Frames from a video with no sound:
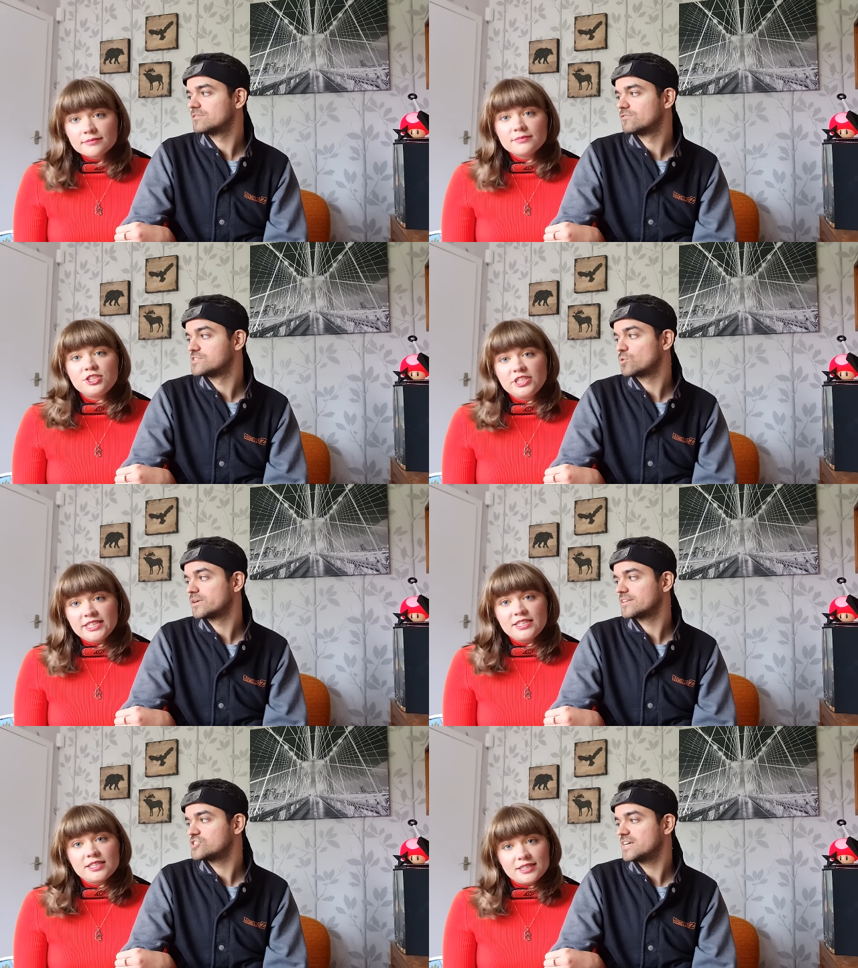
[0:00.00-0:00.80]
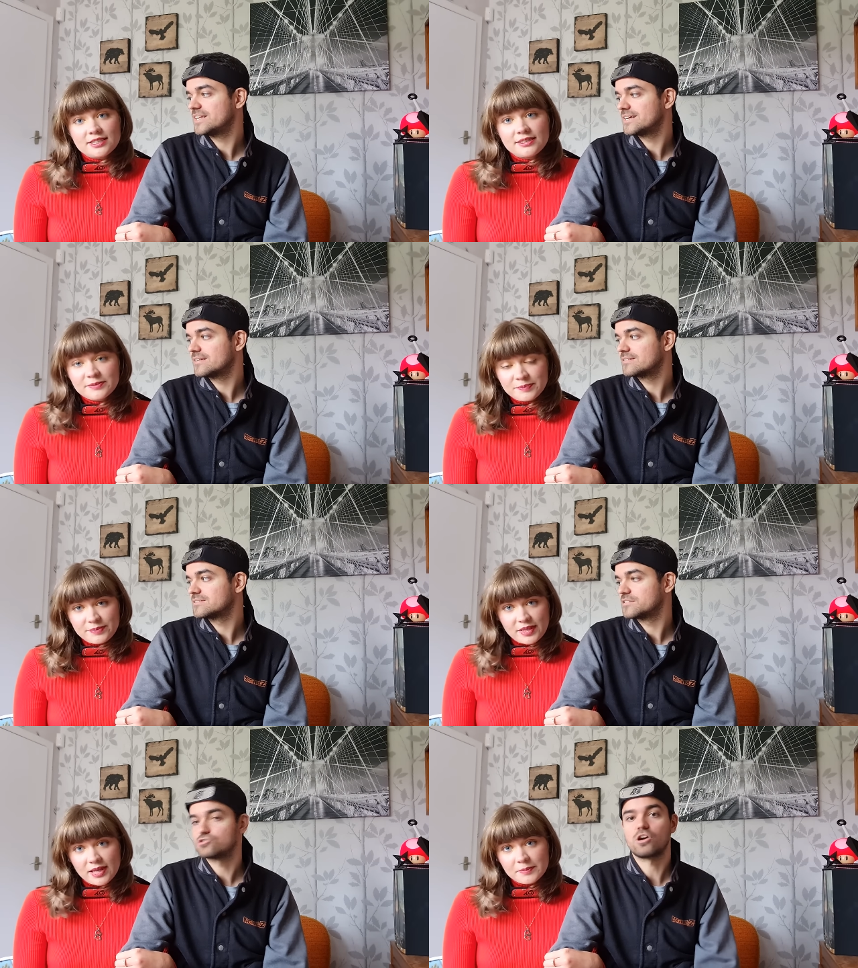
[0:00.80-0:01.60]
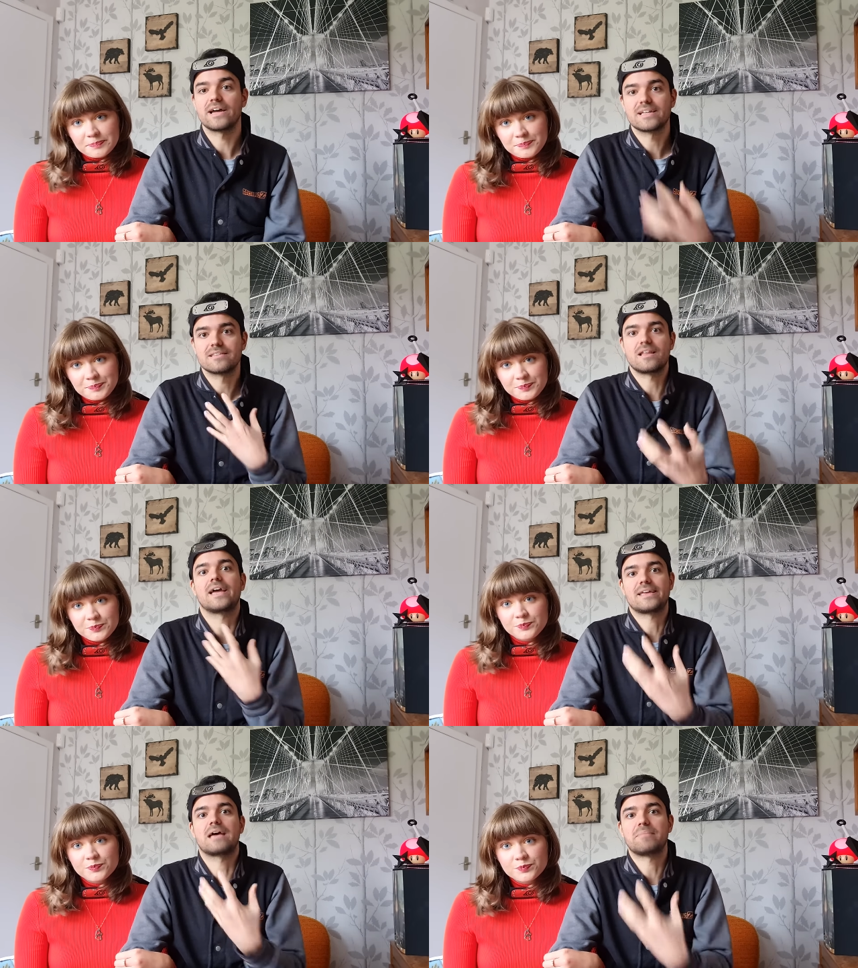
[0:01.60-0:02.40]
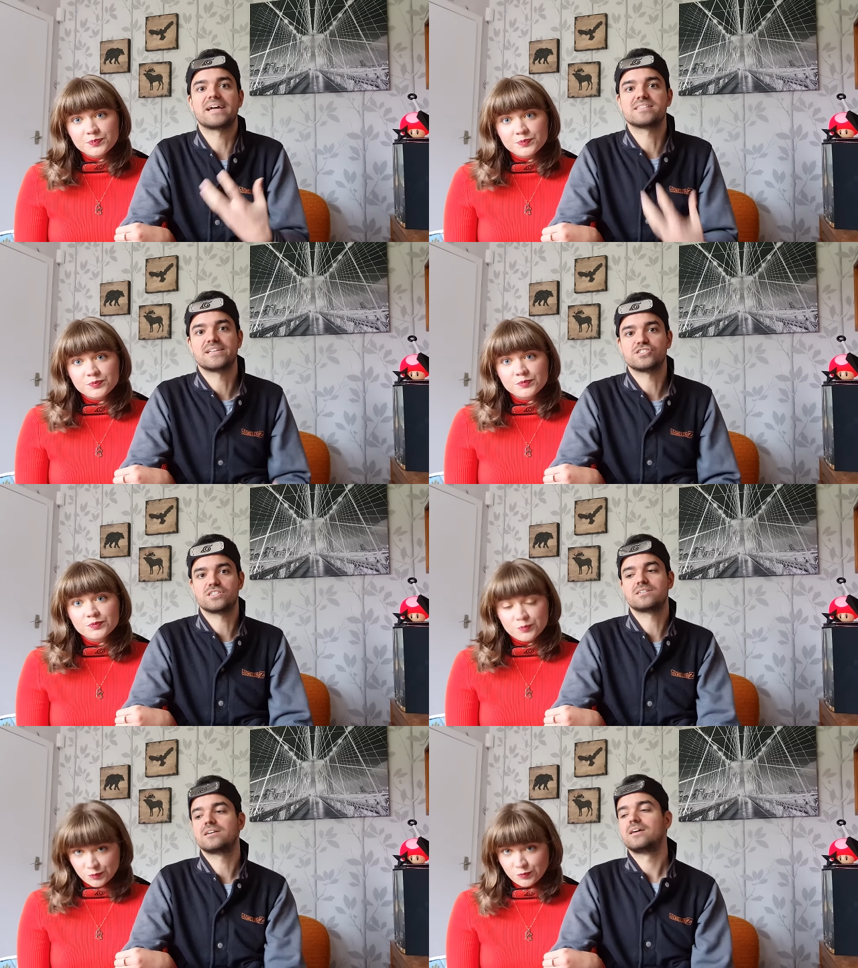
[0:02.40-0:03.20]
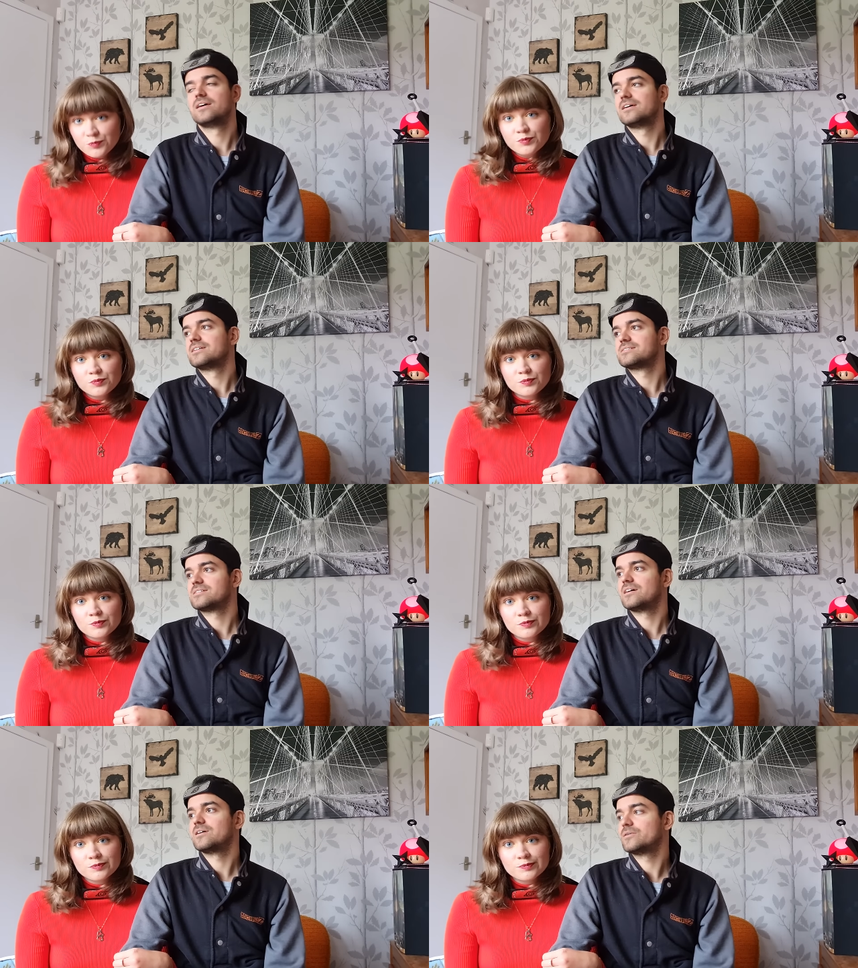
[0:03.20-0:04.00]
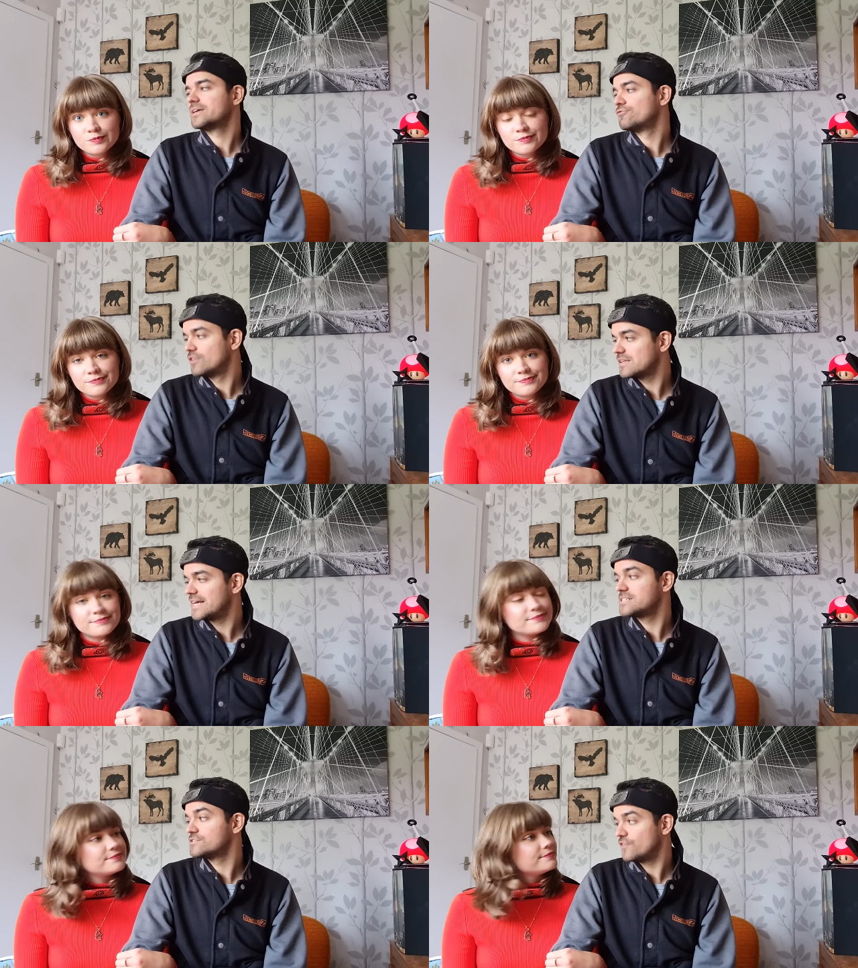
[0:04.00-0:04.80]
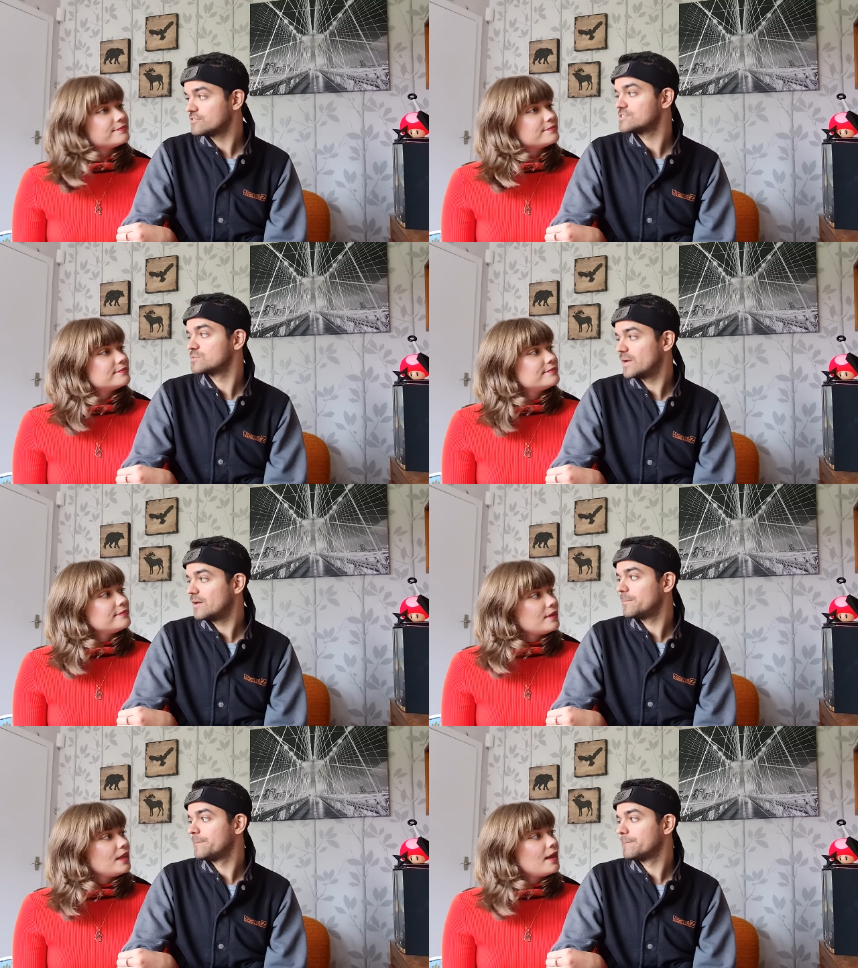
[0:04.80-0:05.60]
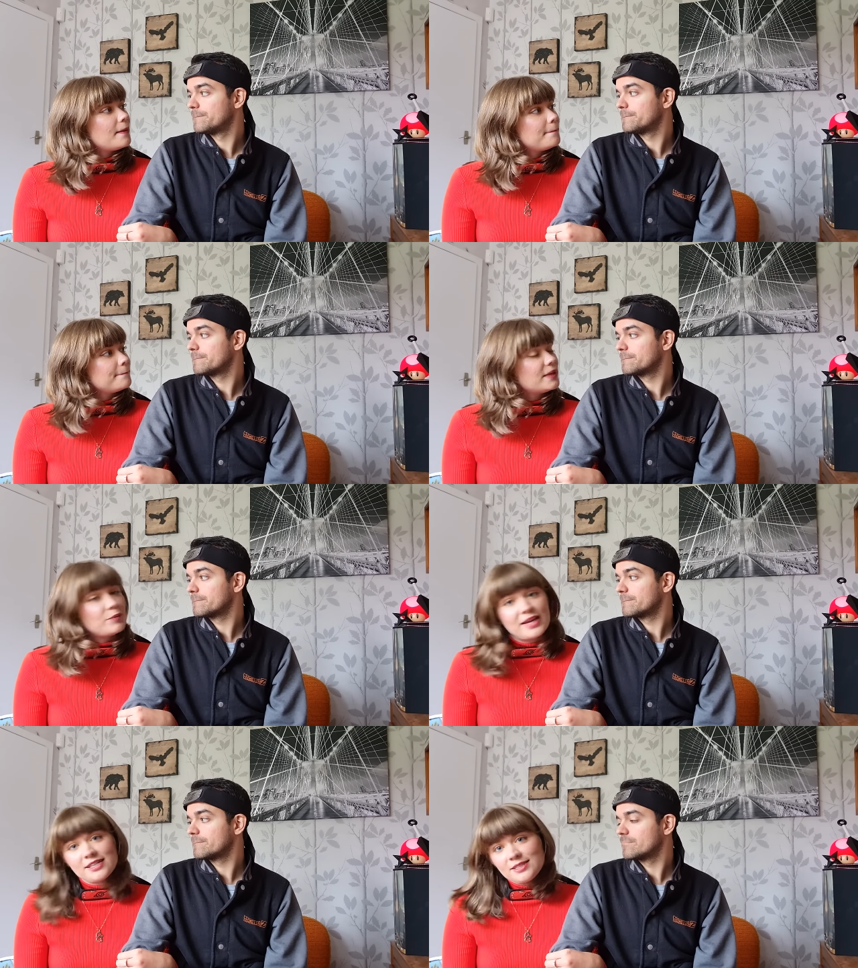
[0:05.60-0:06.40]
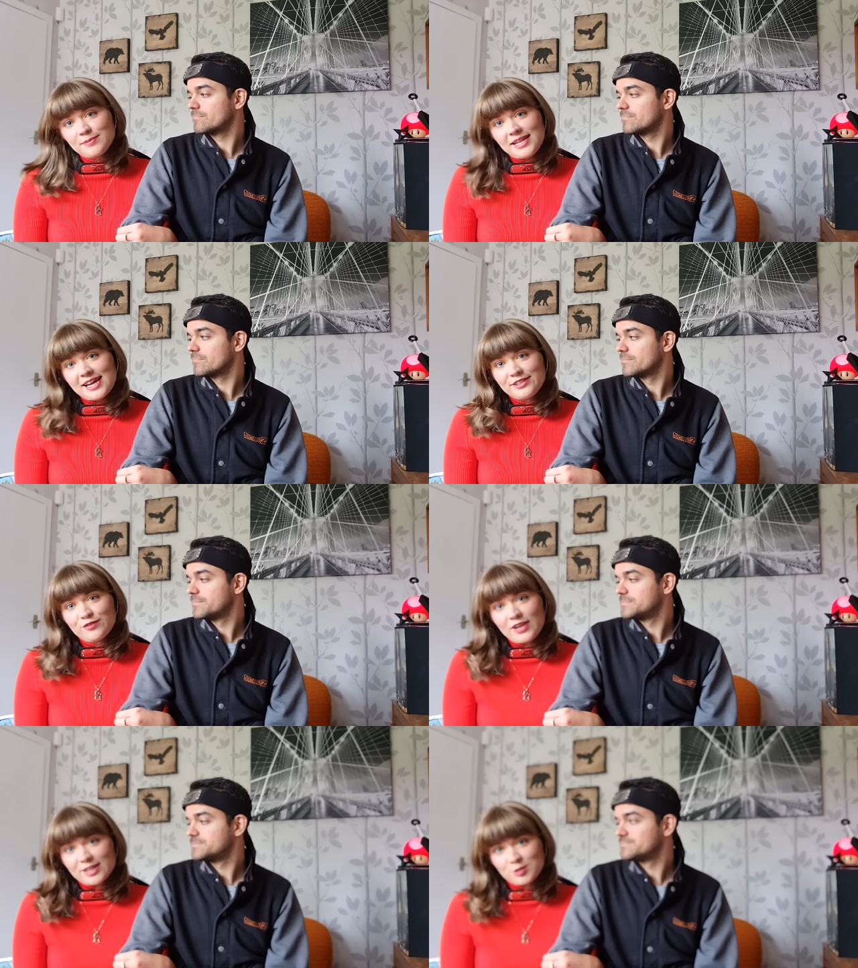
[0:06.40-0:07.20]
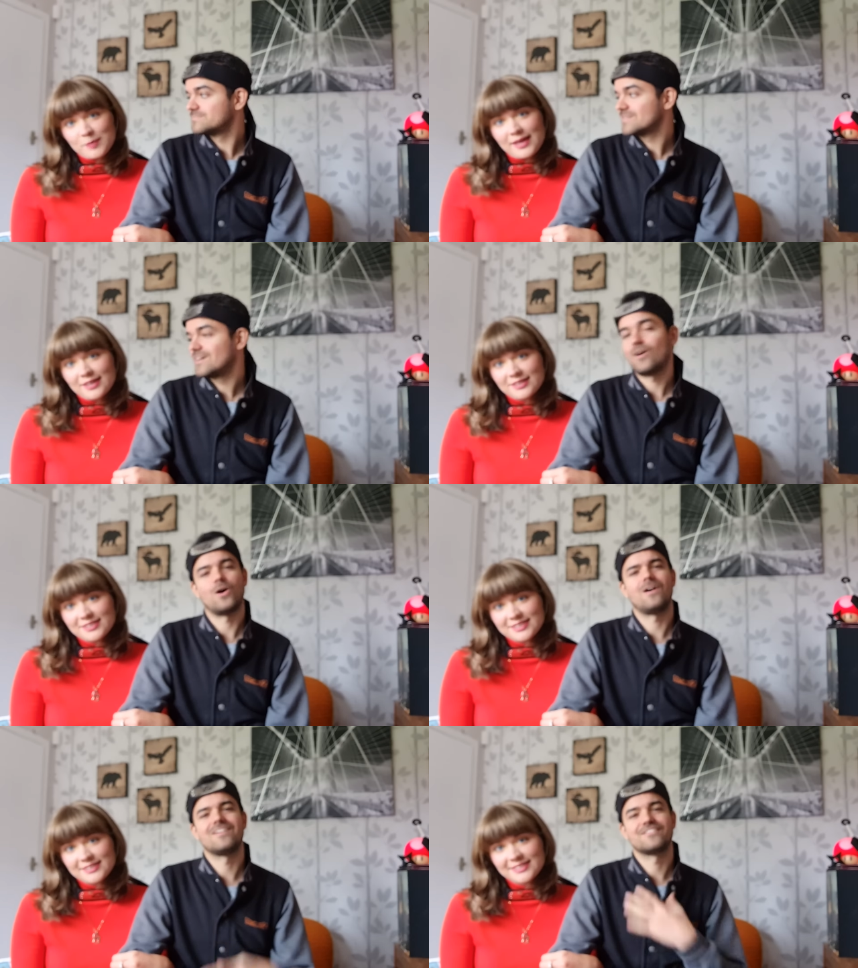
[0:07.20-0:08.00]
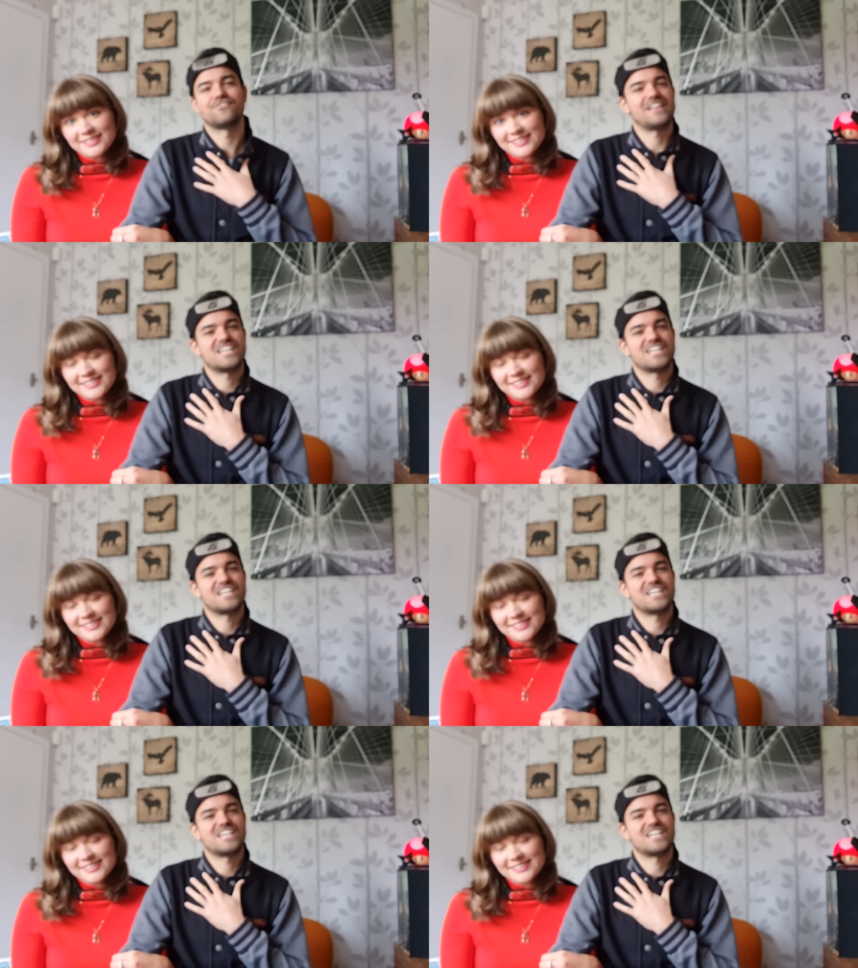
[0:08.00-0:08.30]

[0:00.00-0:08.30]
Speaker 1: resorted to cheating to yeah. try and like get my attention. So he realized his faults as well. Yeah.
Speaker 2: And we had some nice flashbacks.
Speaker 1: Oh, the